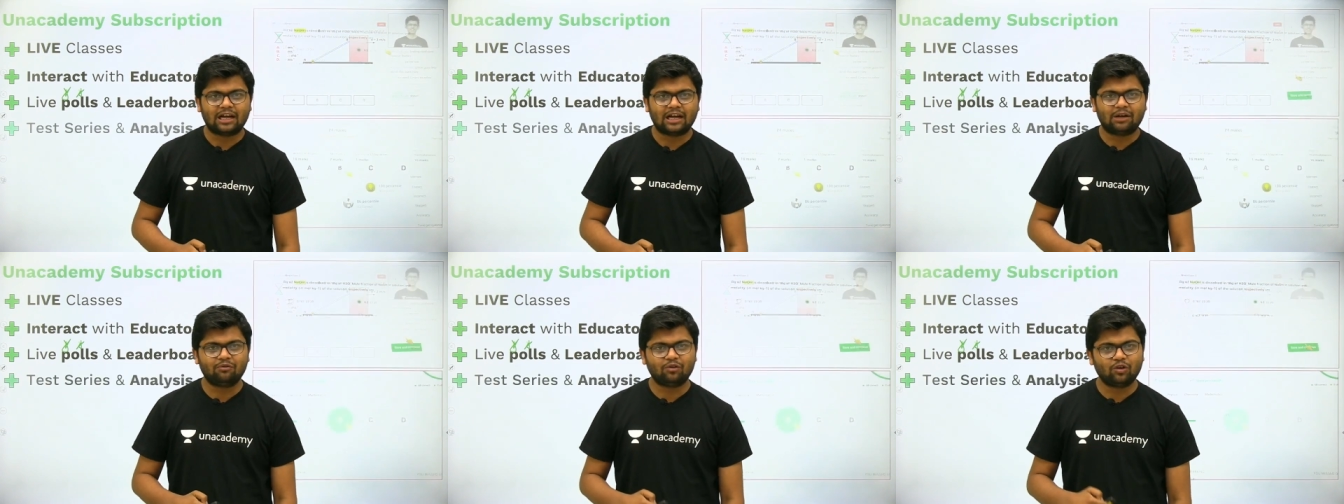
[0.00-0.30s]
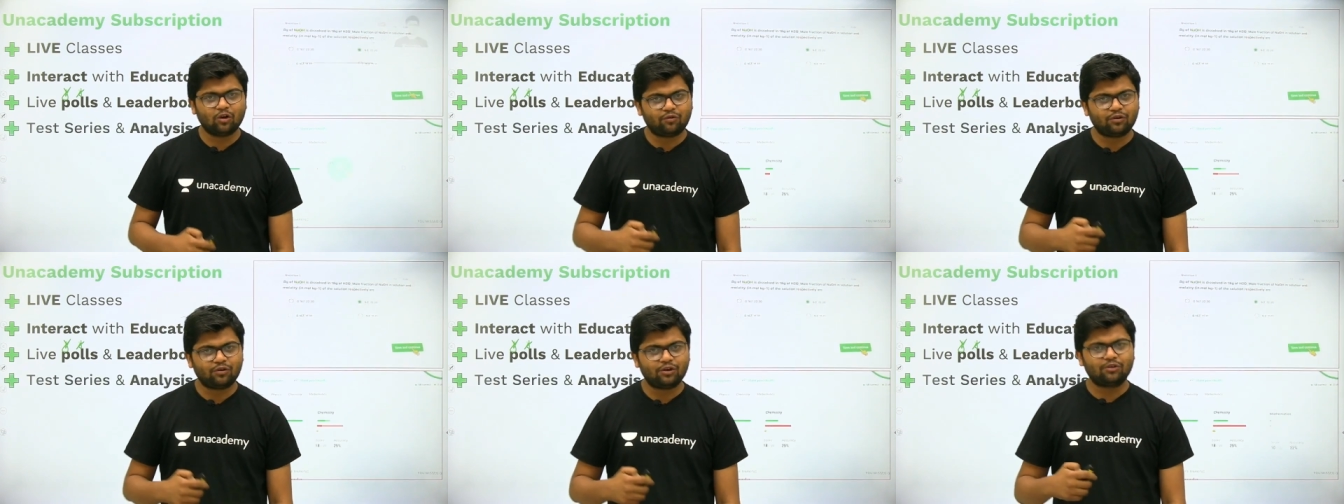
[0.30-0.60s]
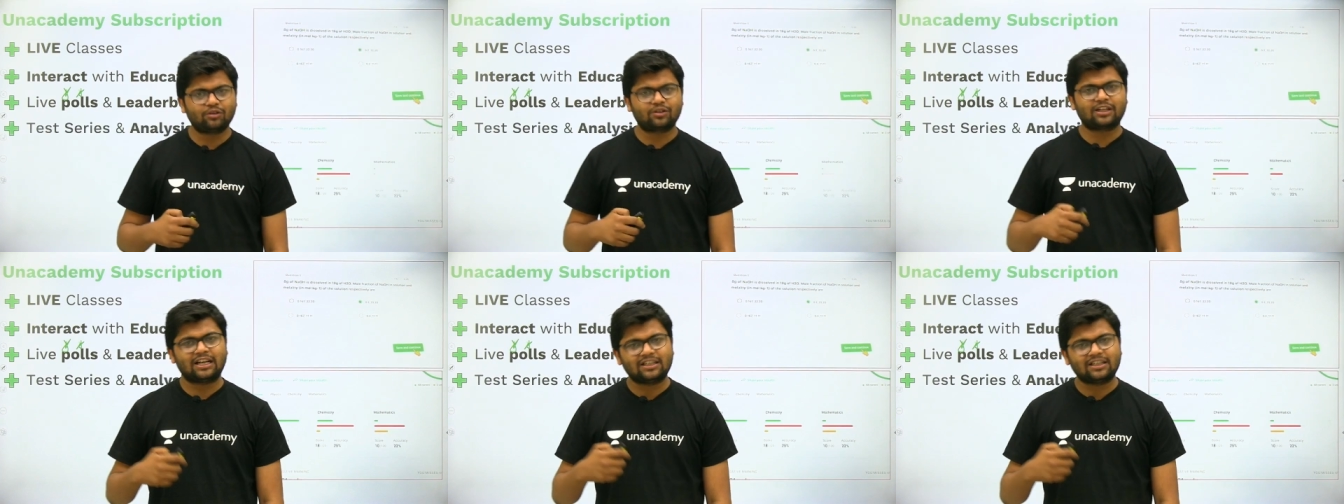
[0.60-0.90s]
And we offer
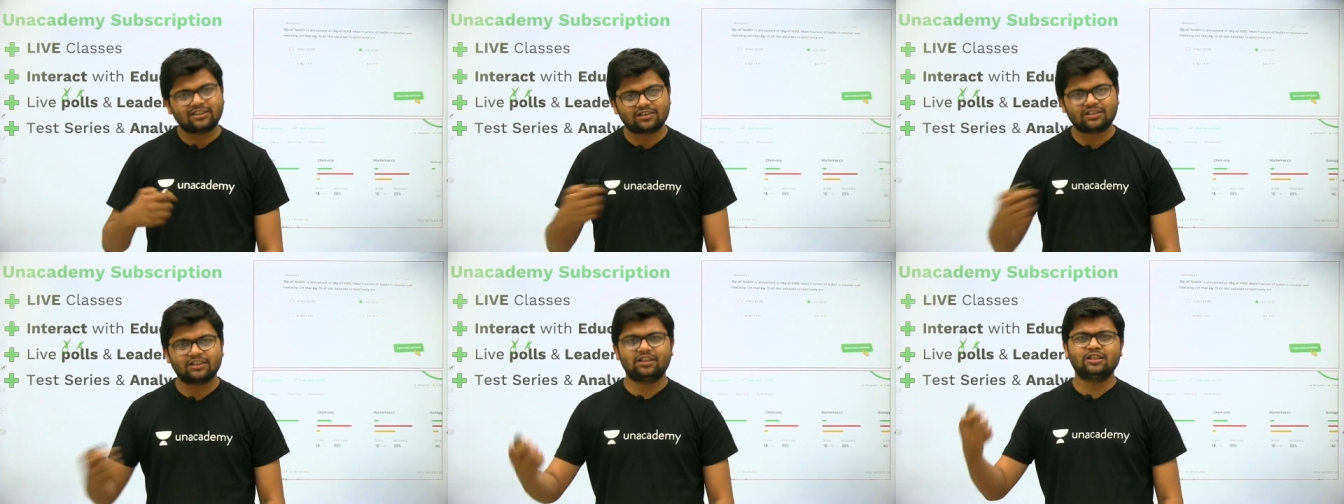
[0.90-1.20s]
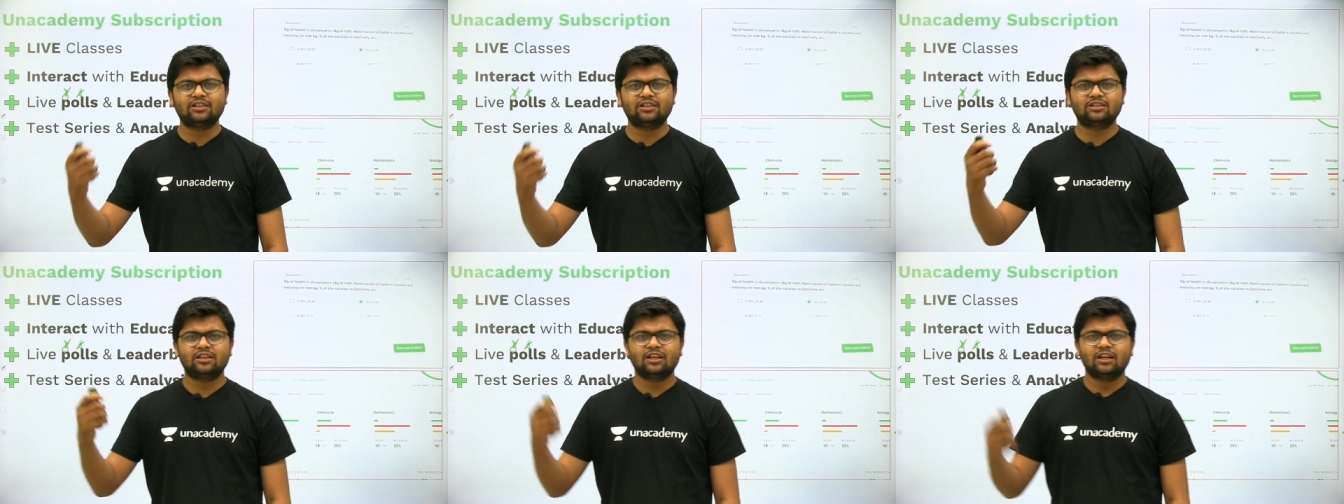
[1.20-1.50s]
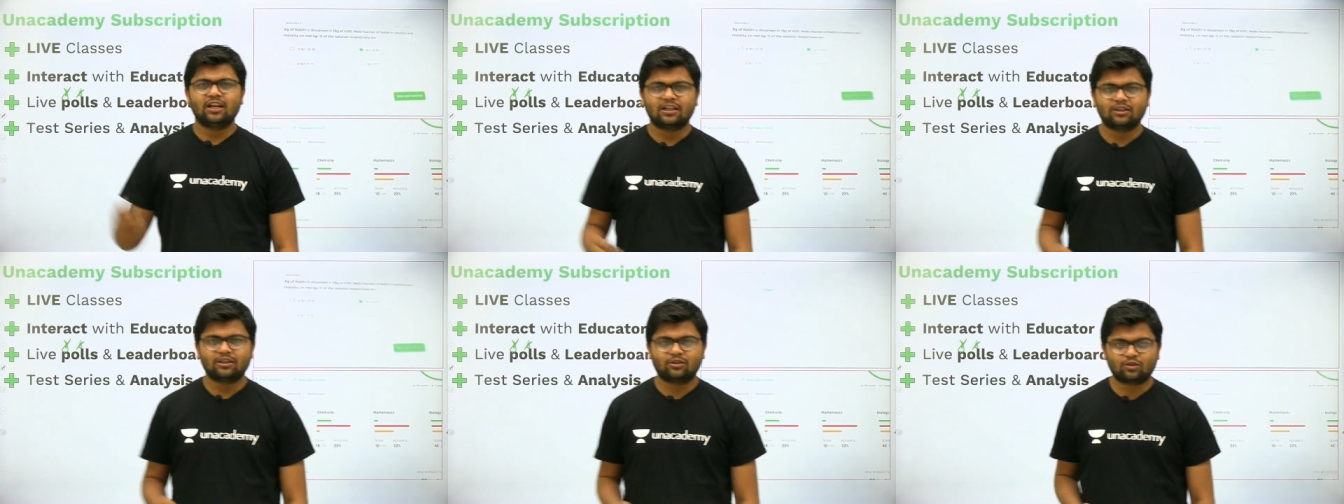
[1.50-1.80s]
you test series
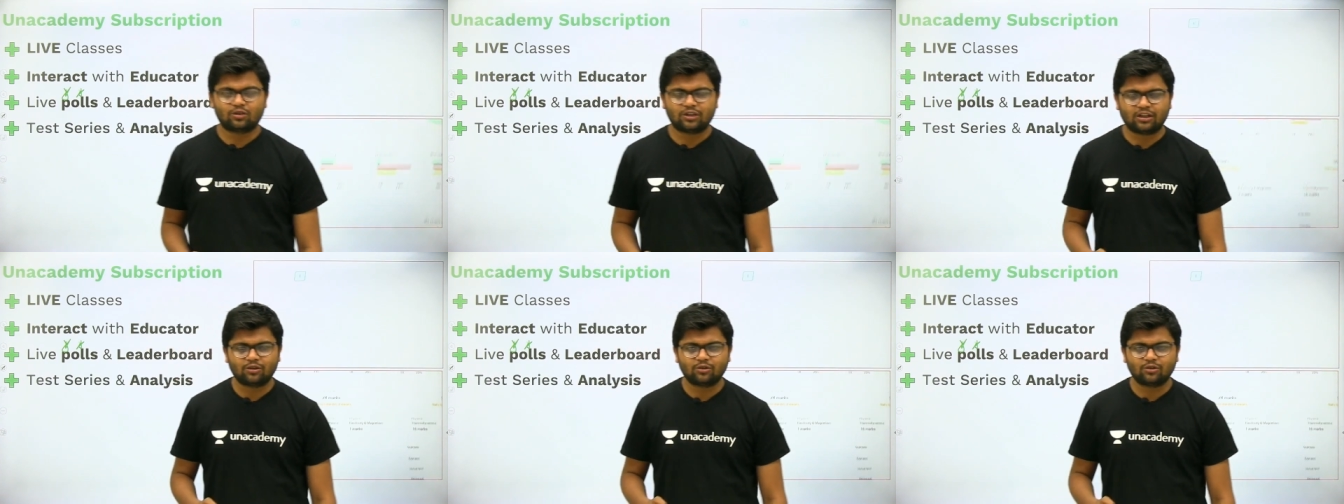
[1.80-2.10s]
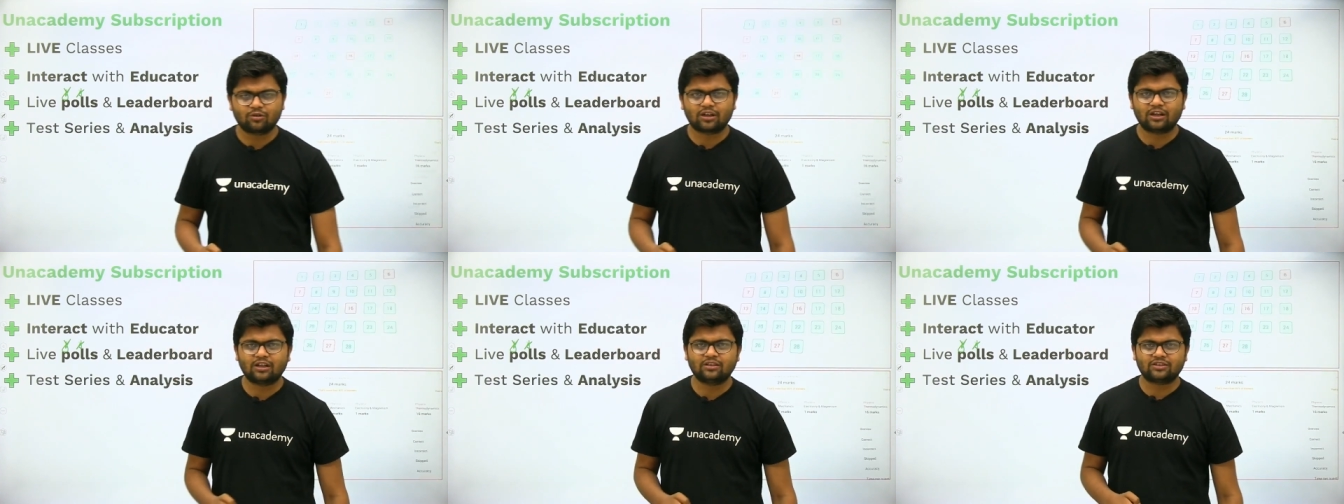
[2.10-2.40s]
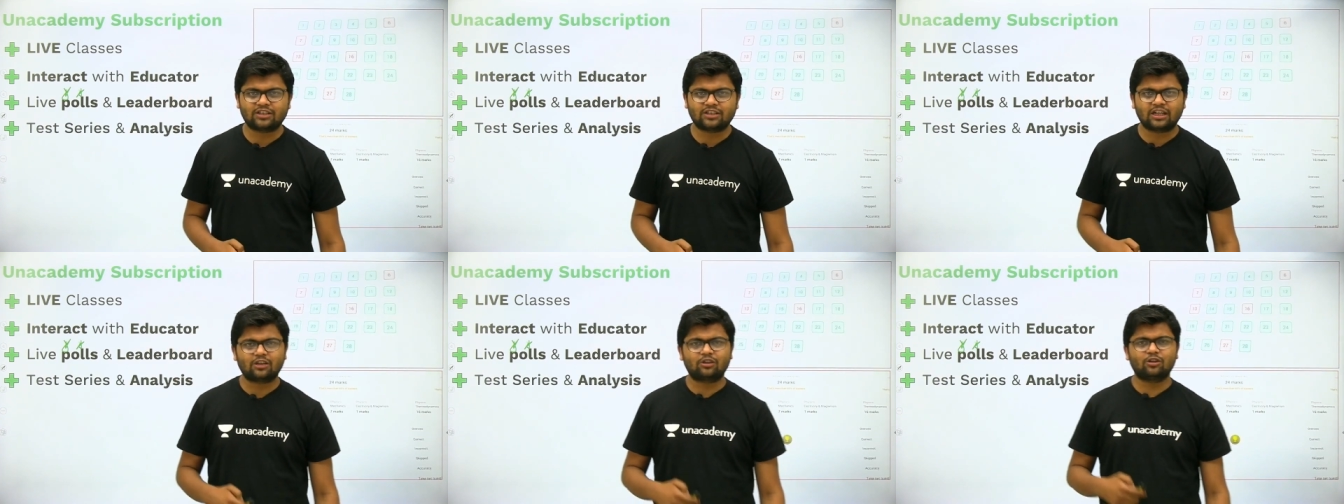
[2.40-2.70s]
so that you
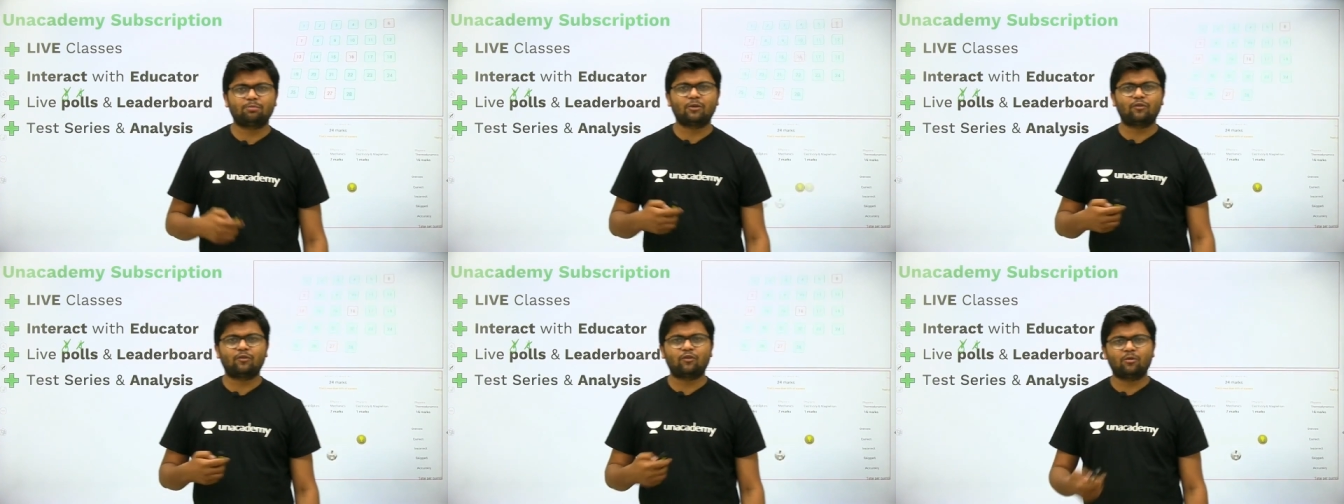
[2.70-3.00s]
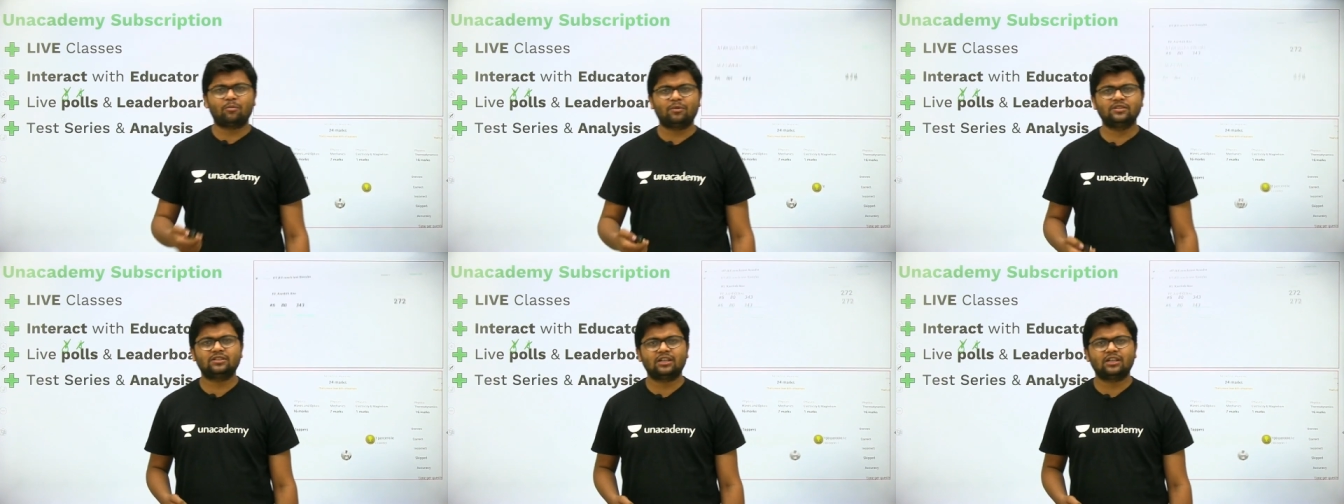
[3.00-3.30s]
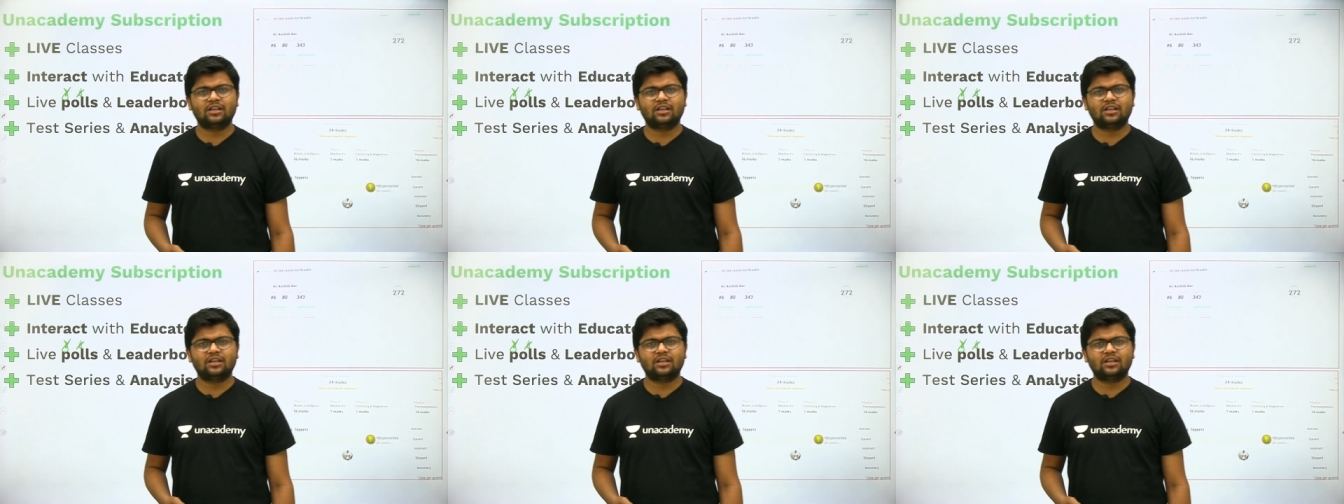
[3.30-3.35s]
can check your performance,